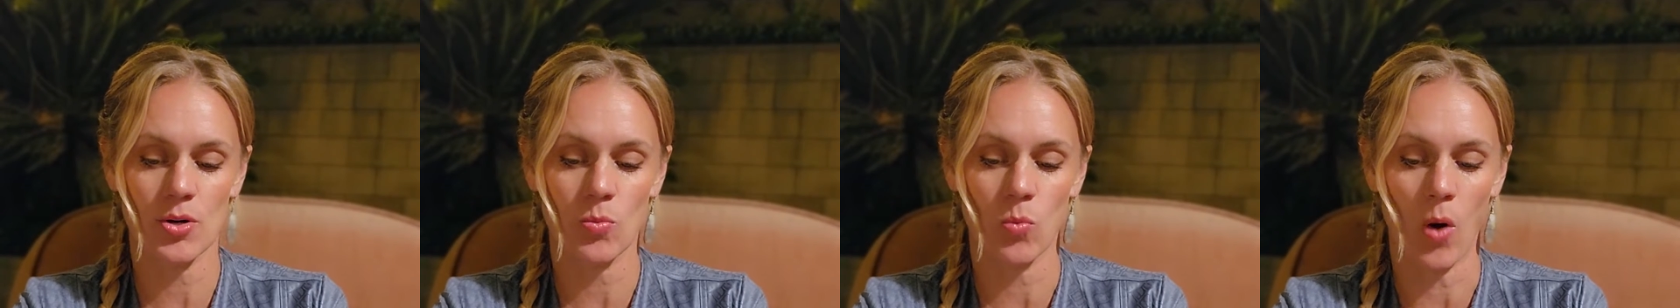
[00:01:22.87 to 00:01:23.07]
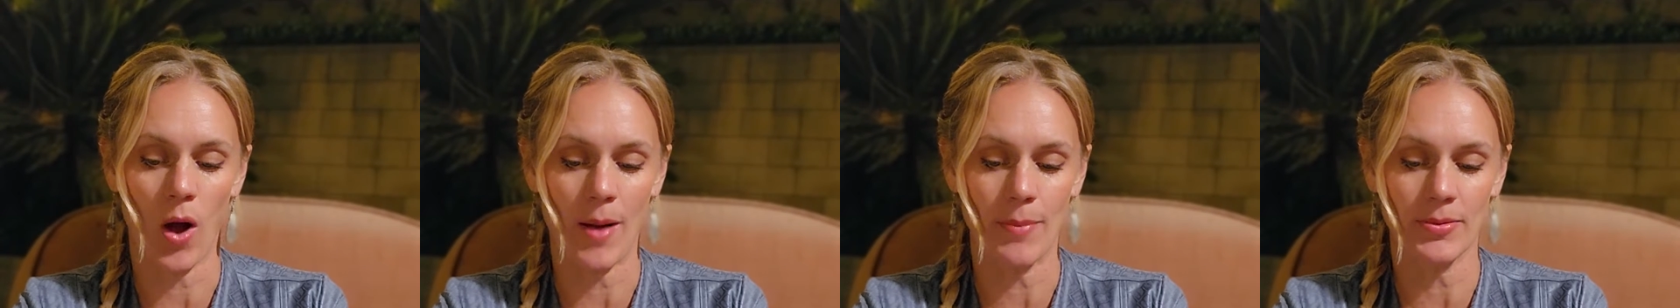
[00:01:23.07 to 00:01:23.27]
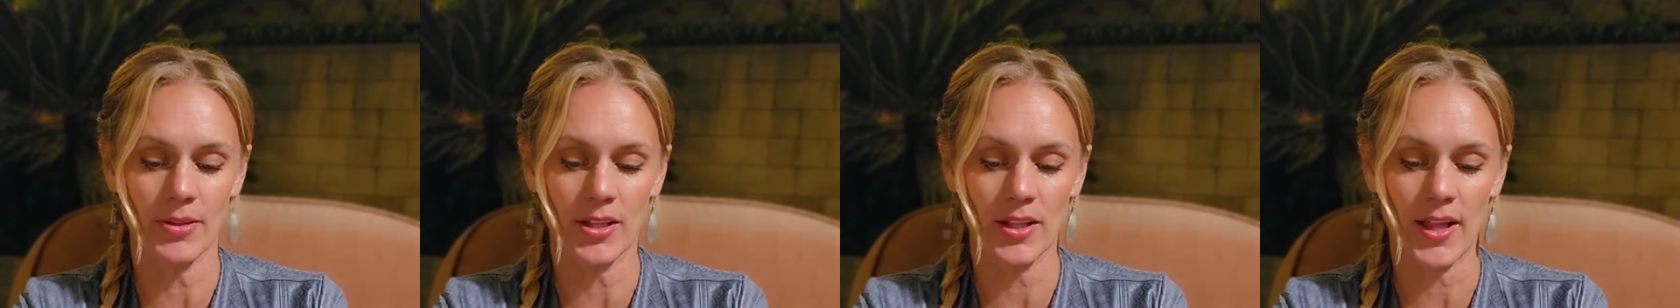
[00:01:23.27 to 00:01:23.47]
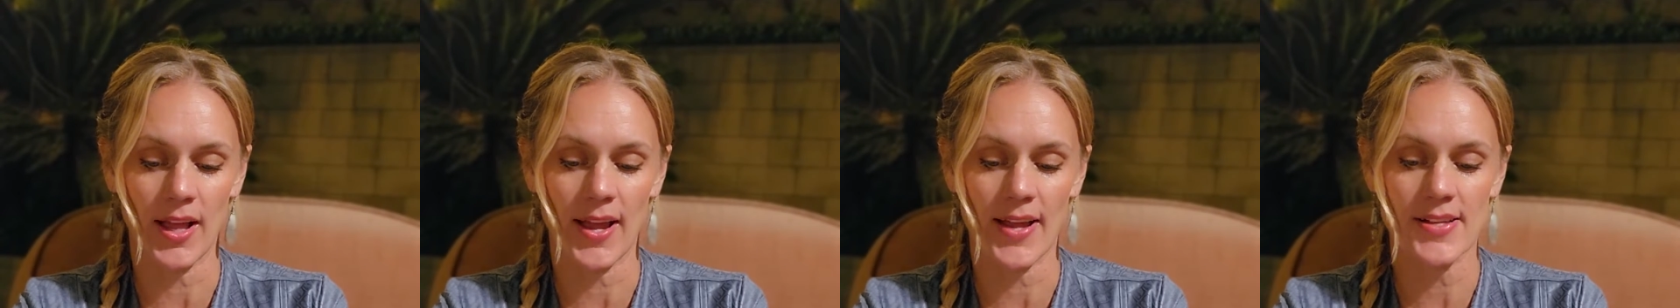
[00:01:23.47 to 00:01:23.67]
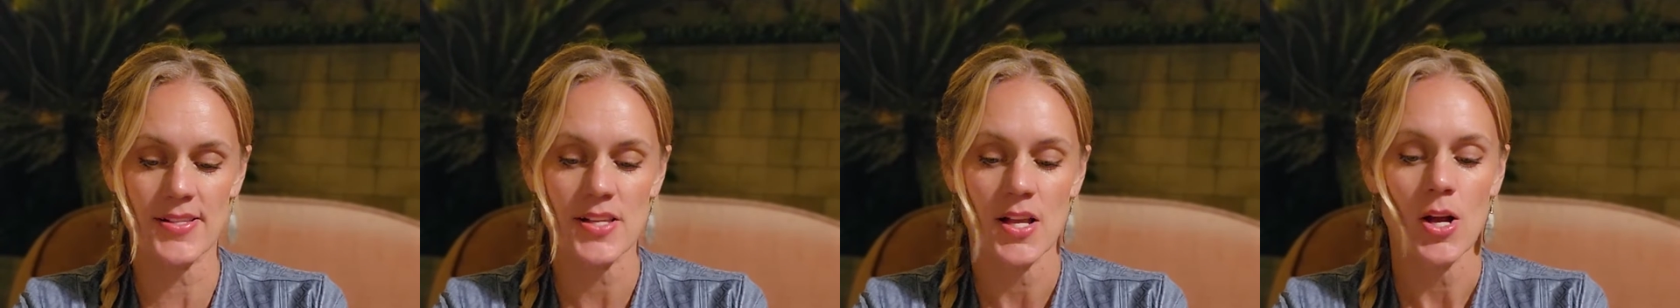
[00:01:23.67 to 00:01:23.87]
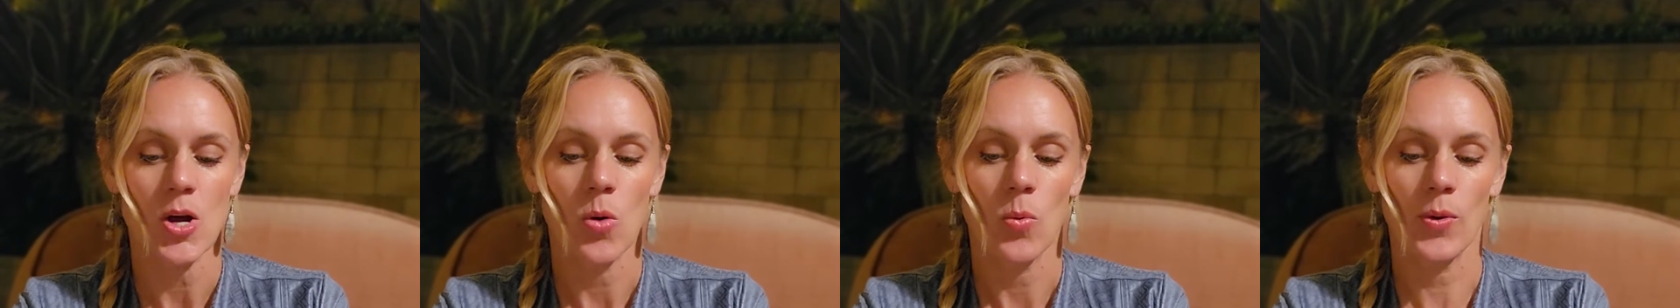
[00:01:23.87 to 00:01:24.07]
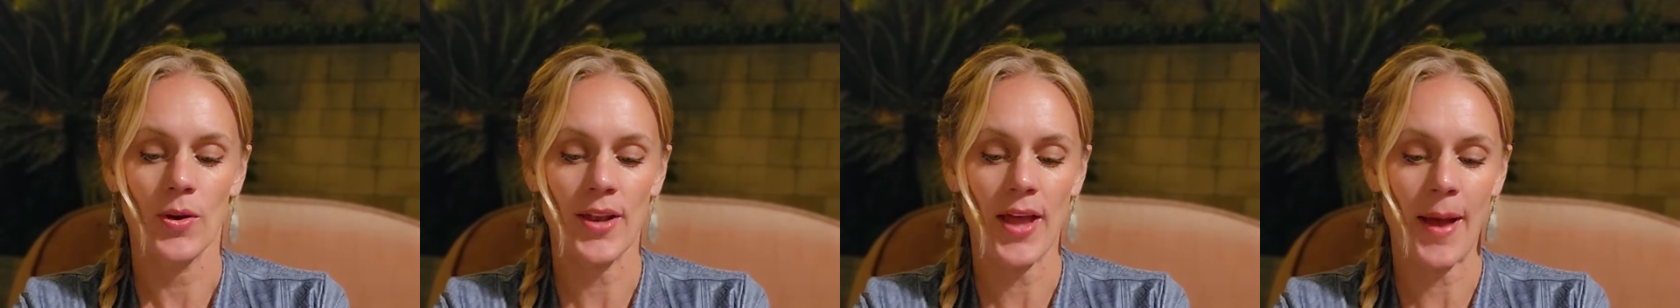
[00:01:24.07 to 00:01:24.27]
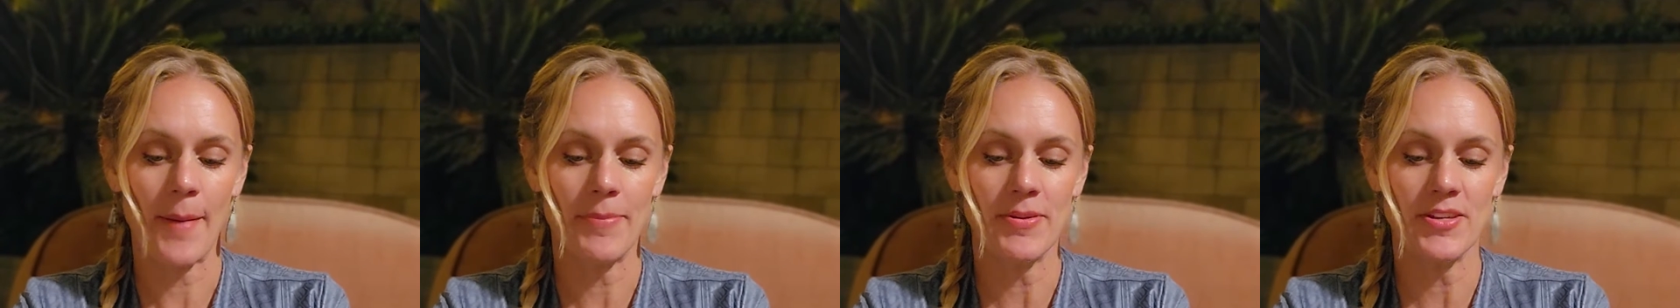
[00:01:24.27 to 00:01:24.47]
wobbly legs when
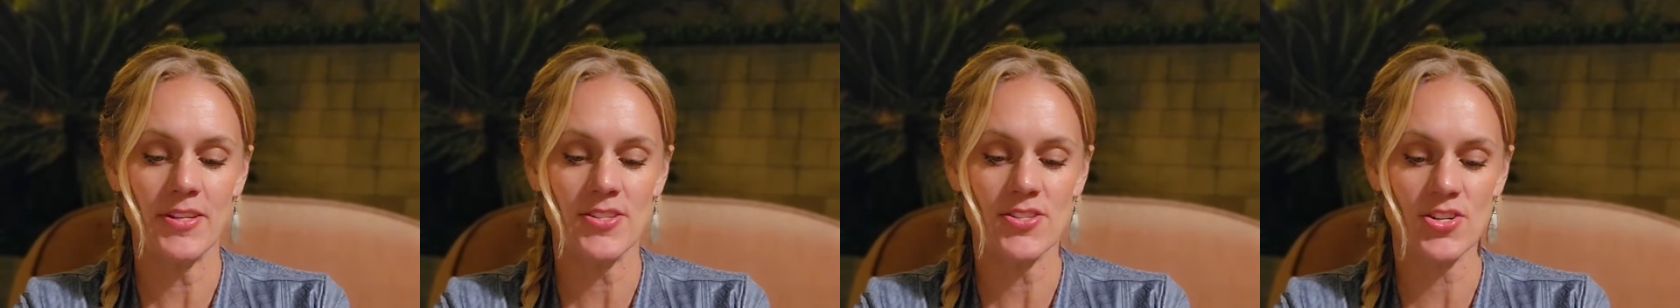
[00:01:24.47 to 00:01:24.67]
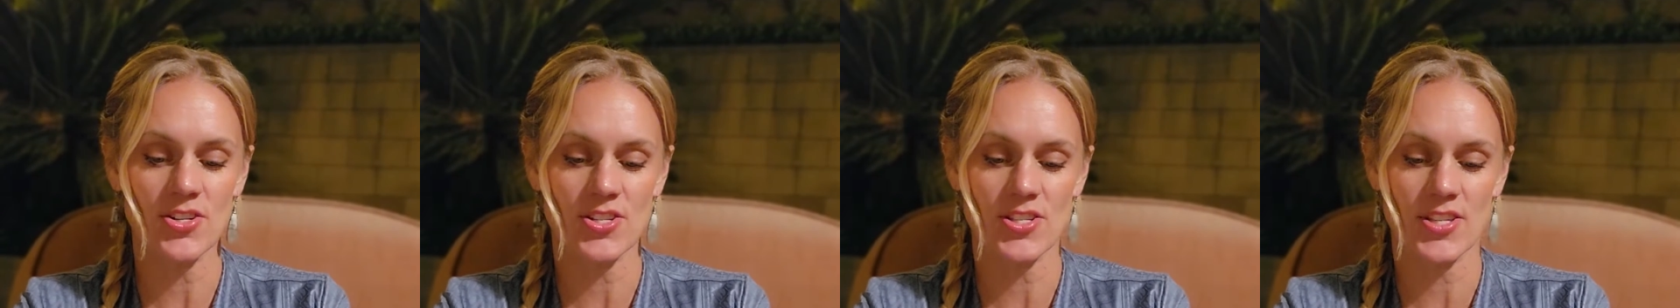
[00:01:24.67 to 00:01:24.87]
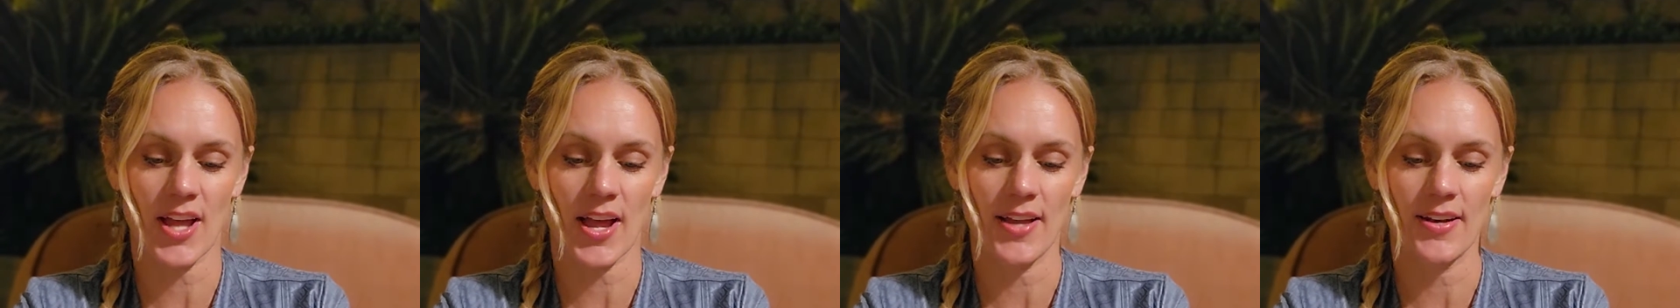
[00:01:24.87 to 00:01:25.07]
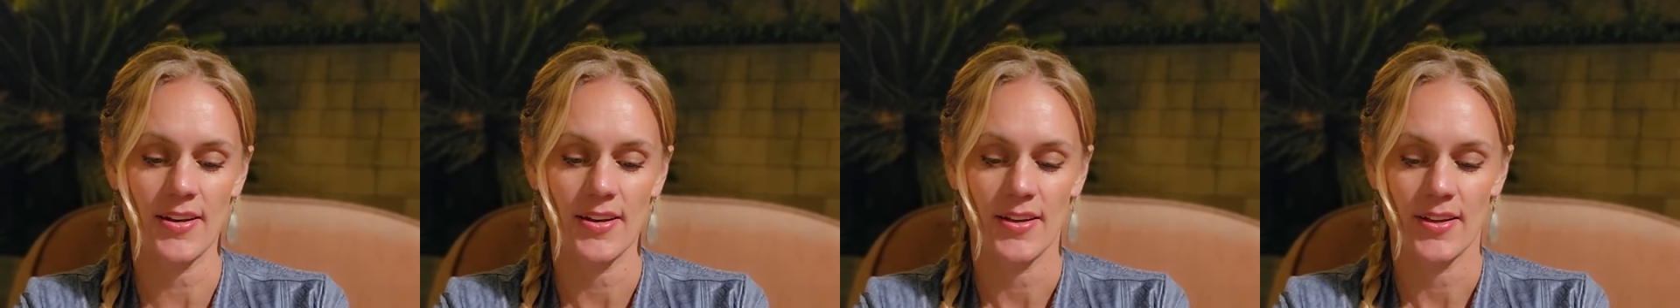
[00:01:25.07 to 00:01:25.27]
Ebenezer said,